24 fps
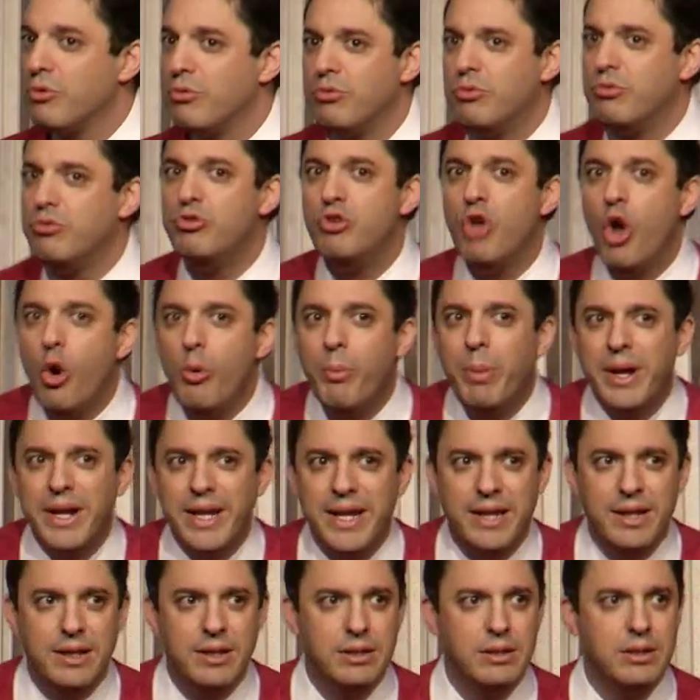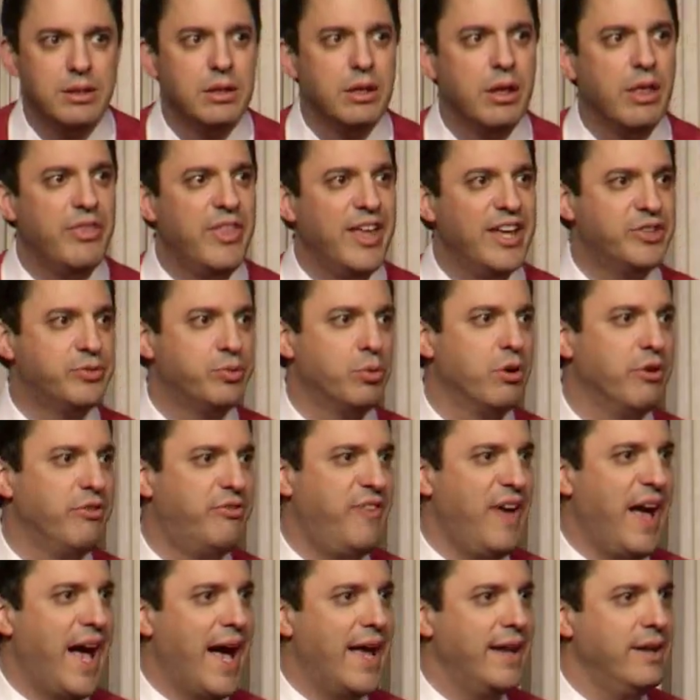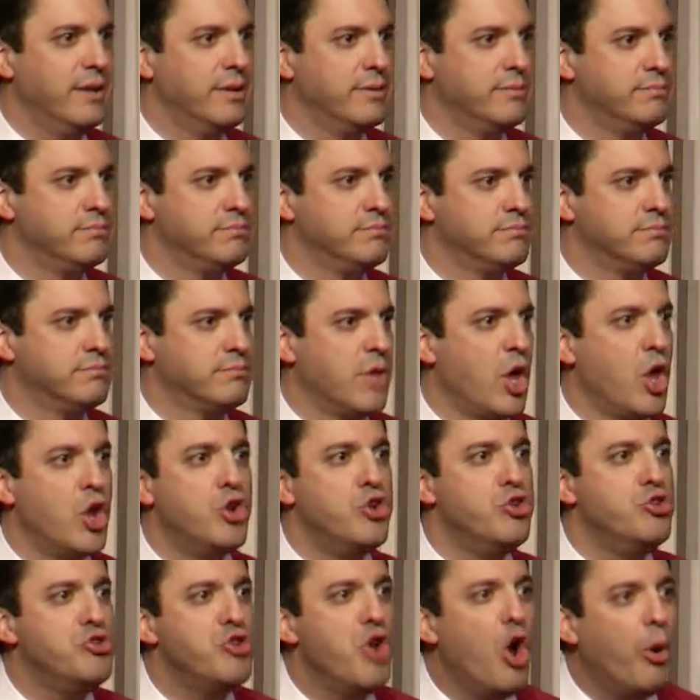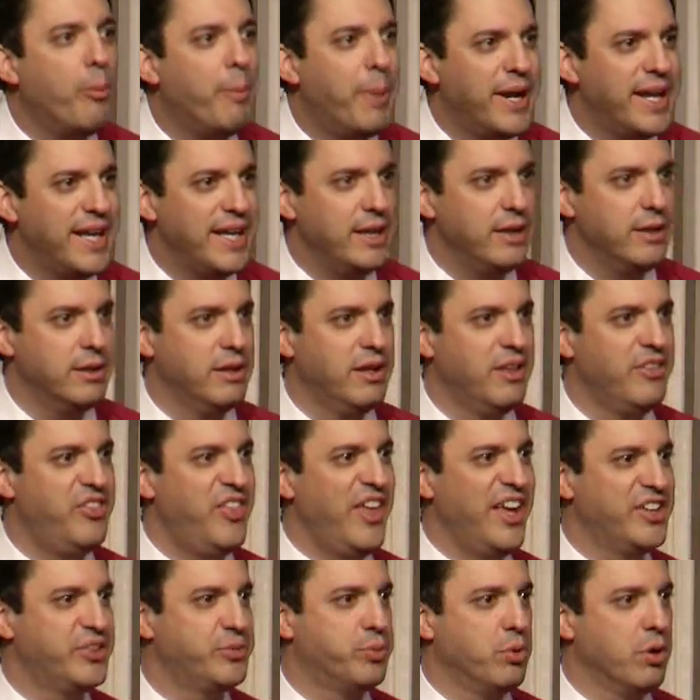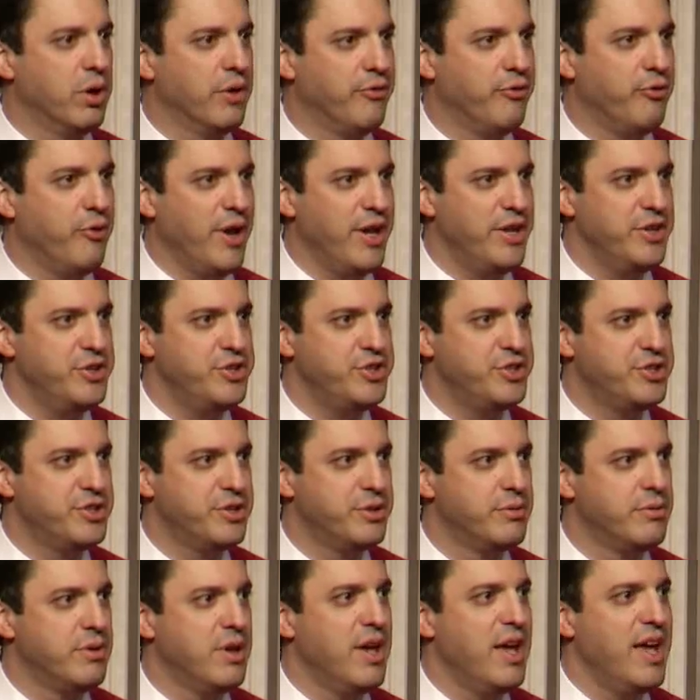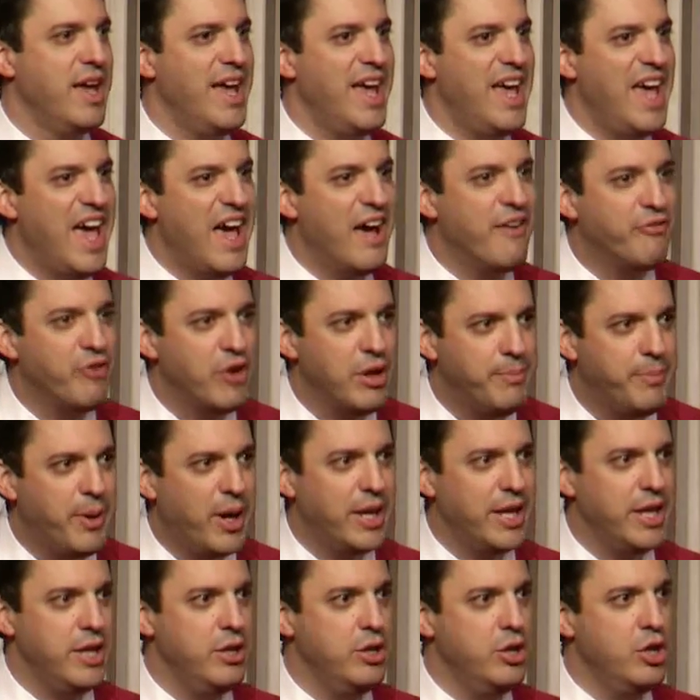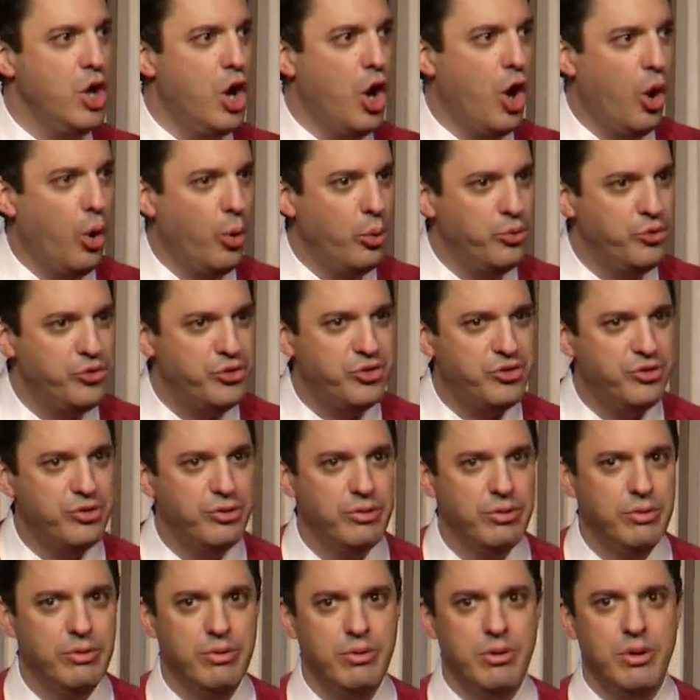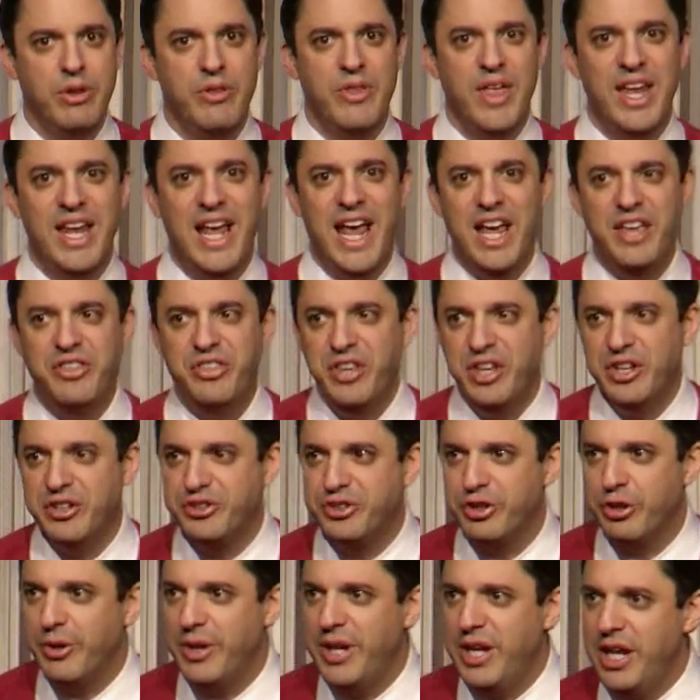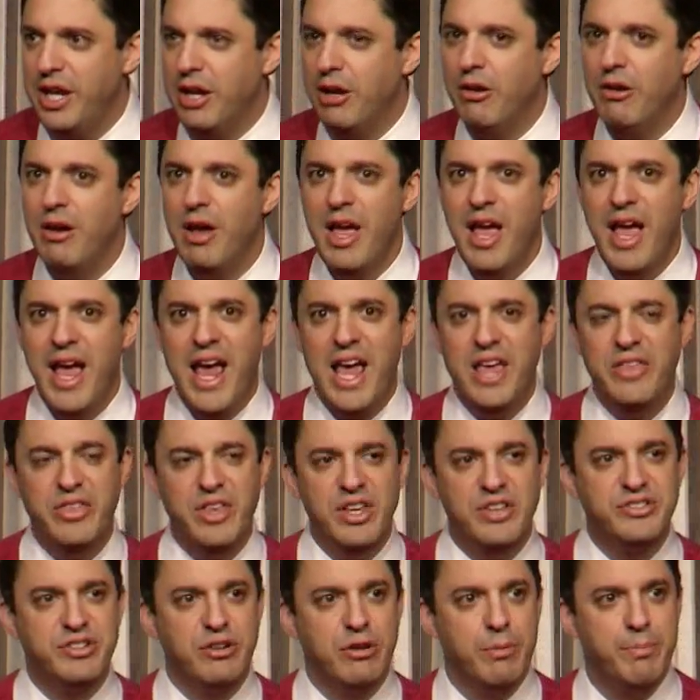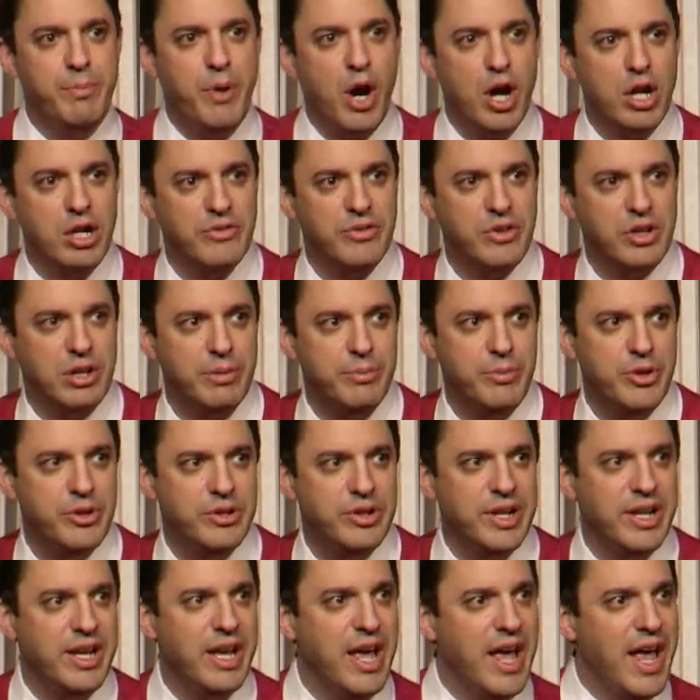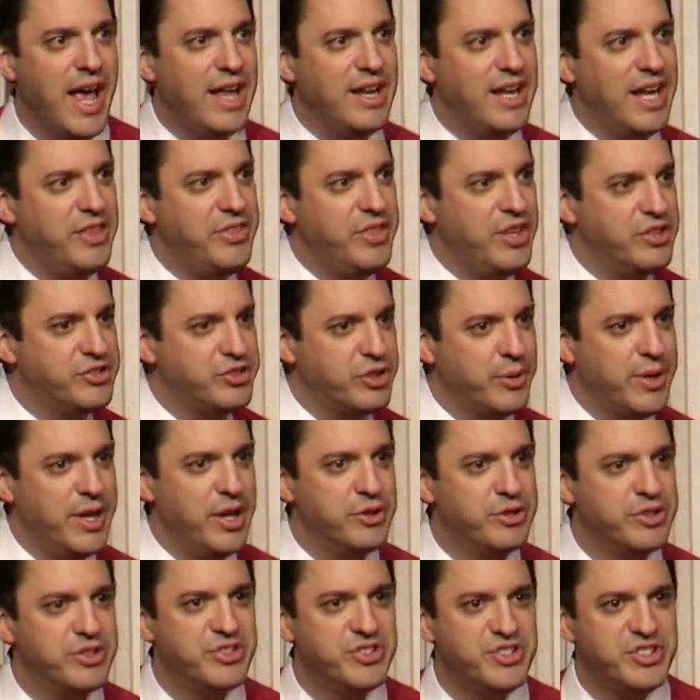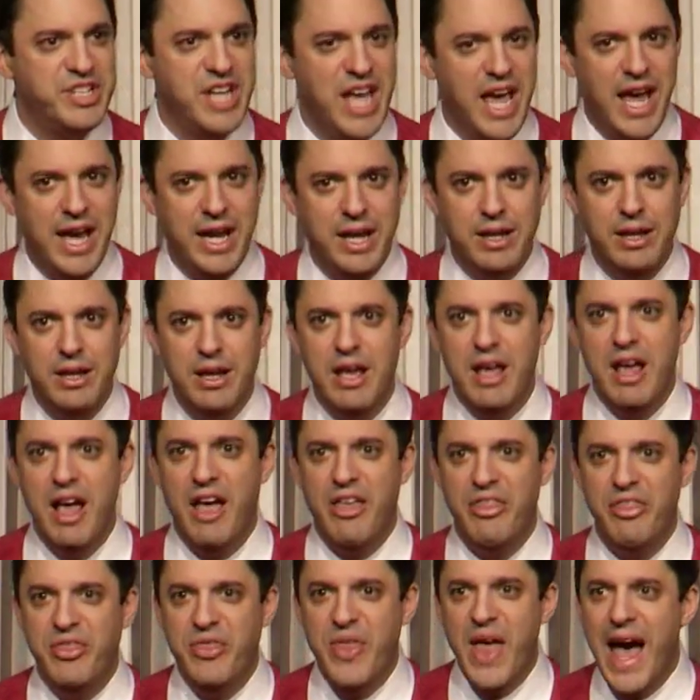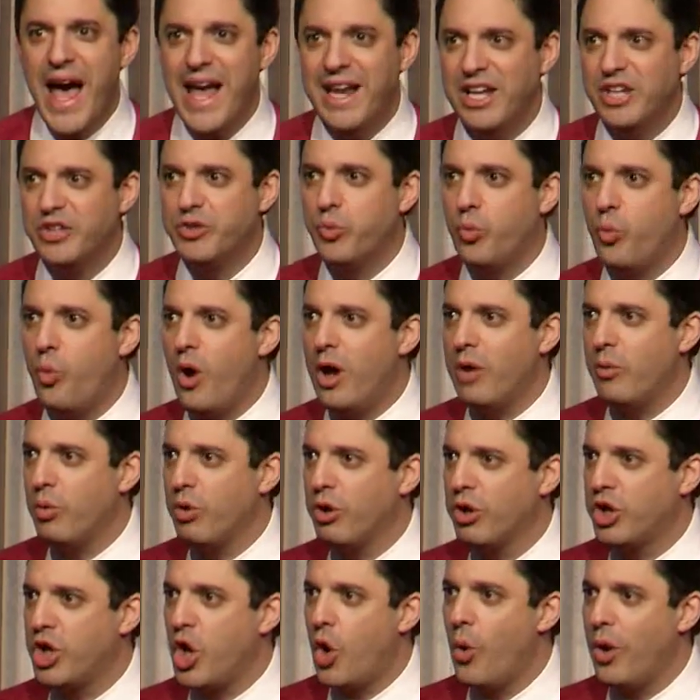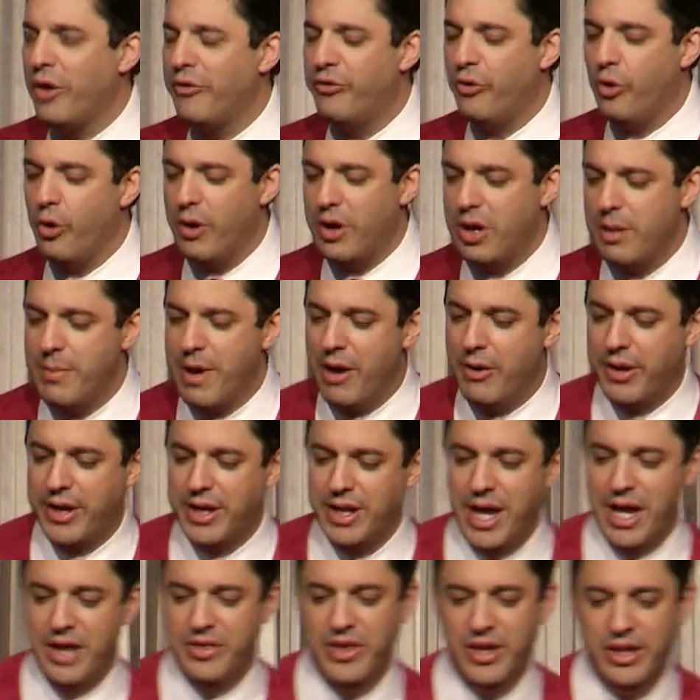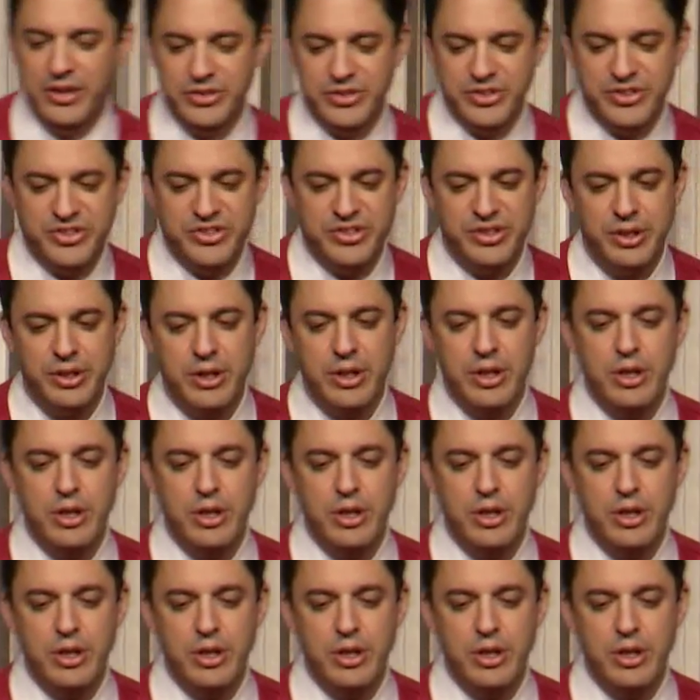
Nobody thinks we're a fad. Nobody thinks we're a fringe. Everybody knows that atheists are here, atheists are a part of the community, and atheists are here to stay. And that is what we're going for at American Atheists.